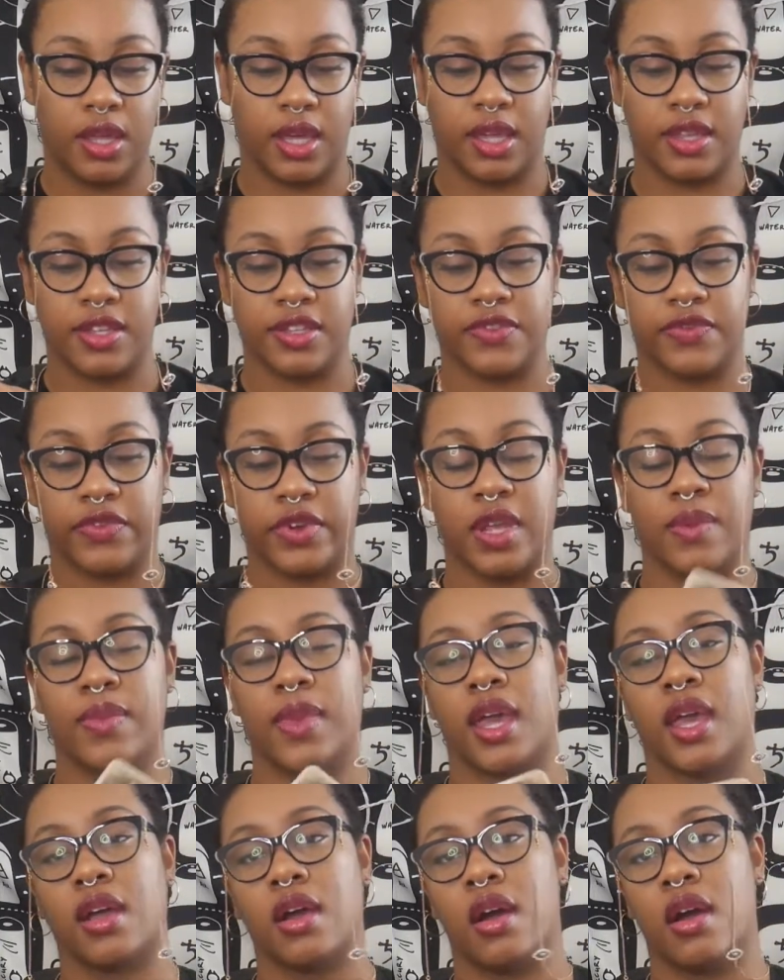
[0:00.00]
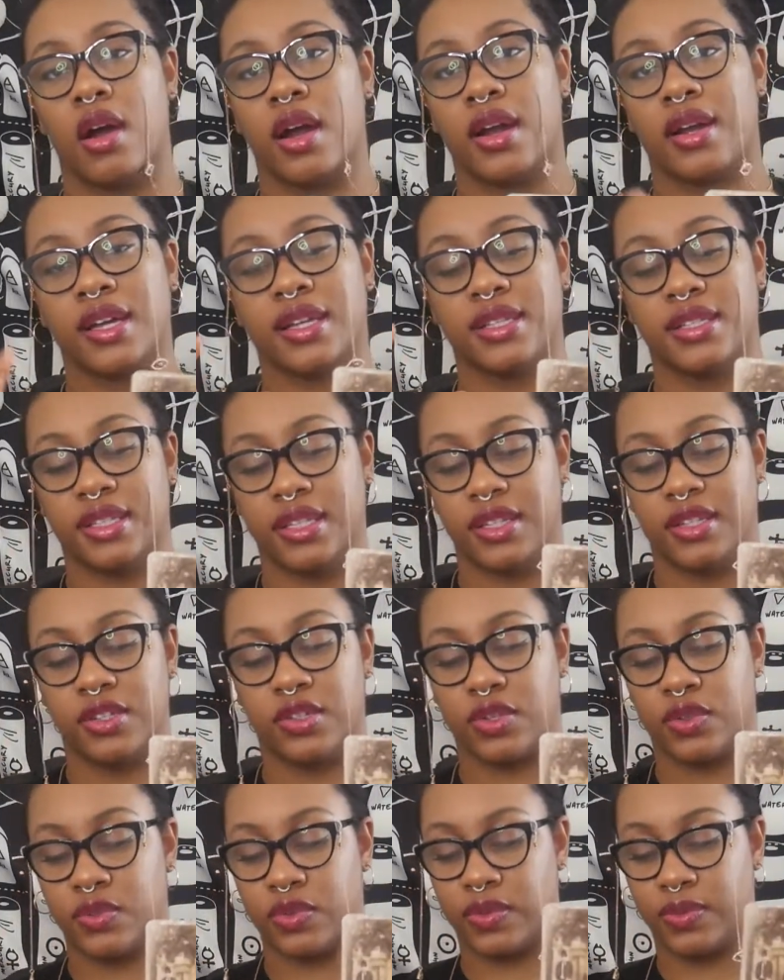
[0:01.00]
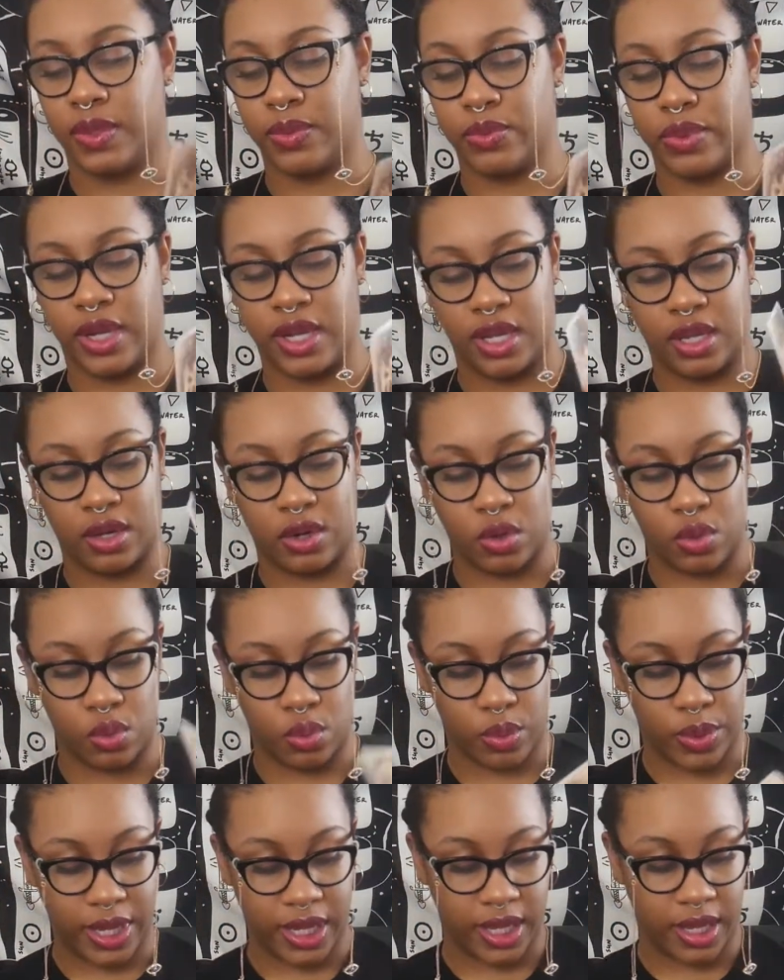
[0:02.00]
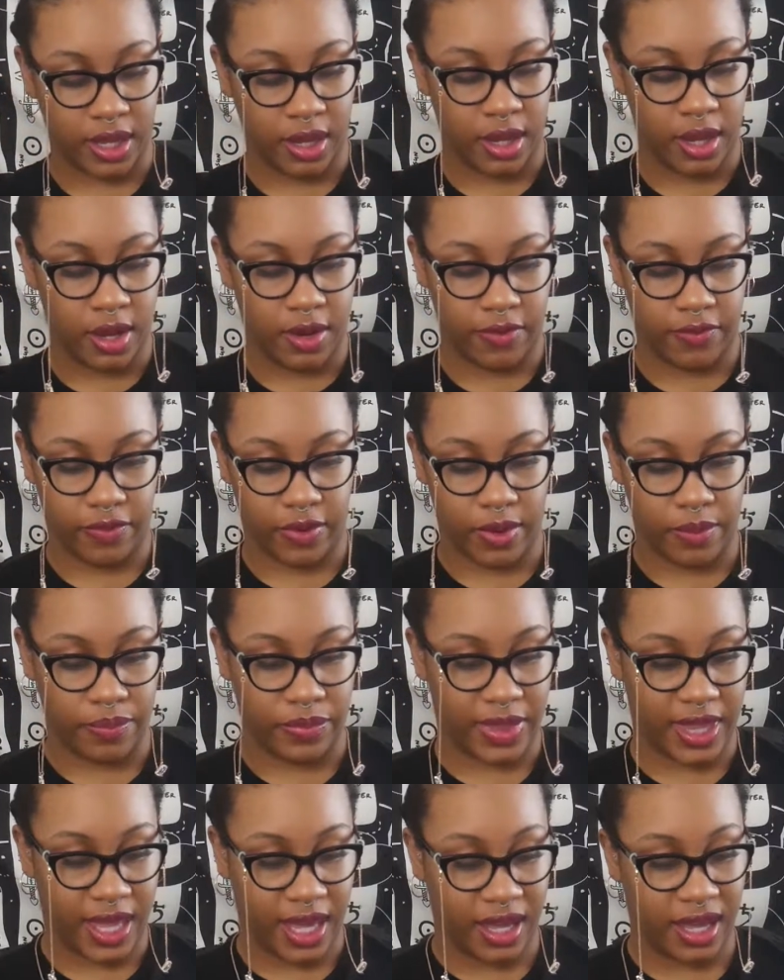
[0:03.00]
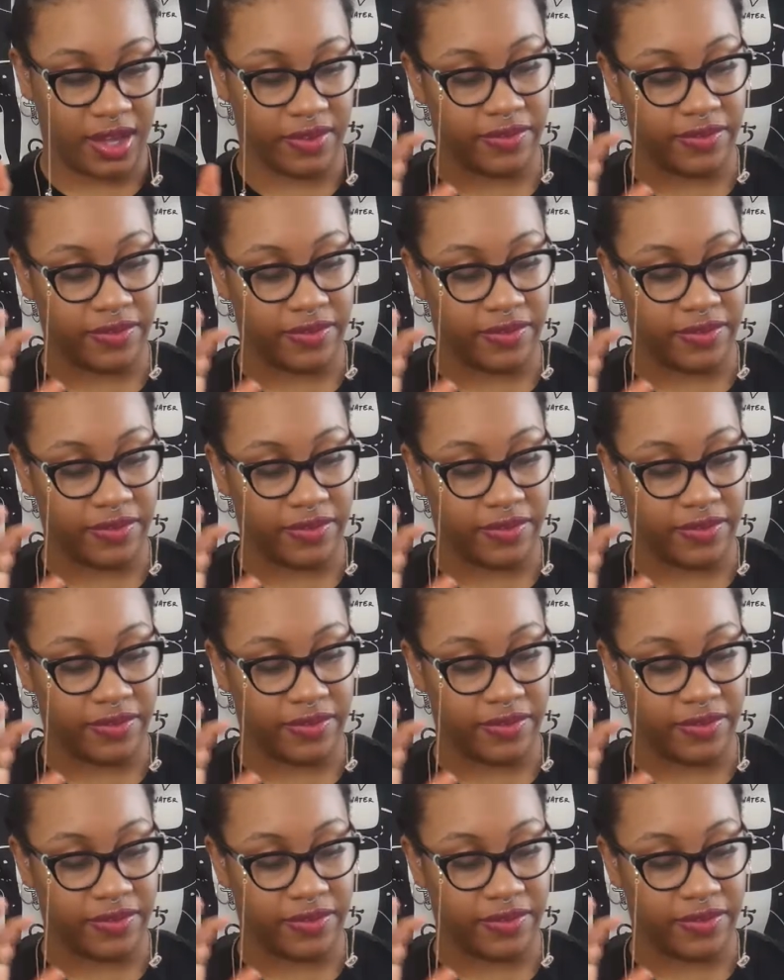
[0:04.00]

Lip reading: And this Free Man card, I see that you're going to be breaking away from that.